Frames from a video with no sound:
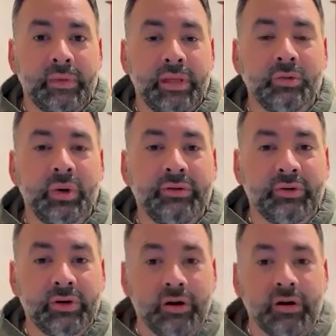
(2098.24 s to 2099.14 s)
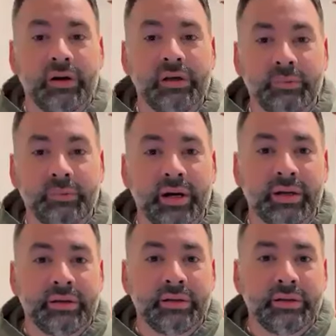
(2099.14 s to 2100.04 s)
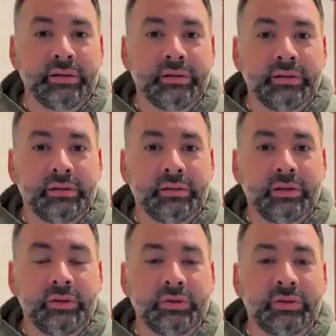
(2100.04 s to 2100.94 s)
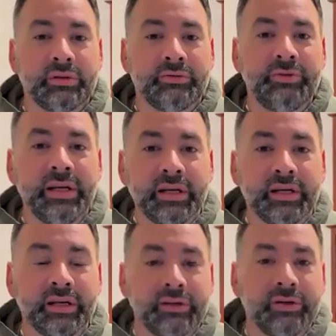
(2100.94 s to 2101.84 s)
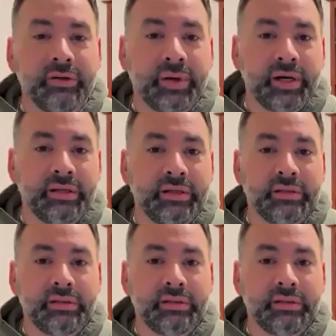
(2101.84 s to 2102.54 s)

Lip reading: That's a way of guarding your mind. Who's feeding into your mind?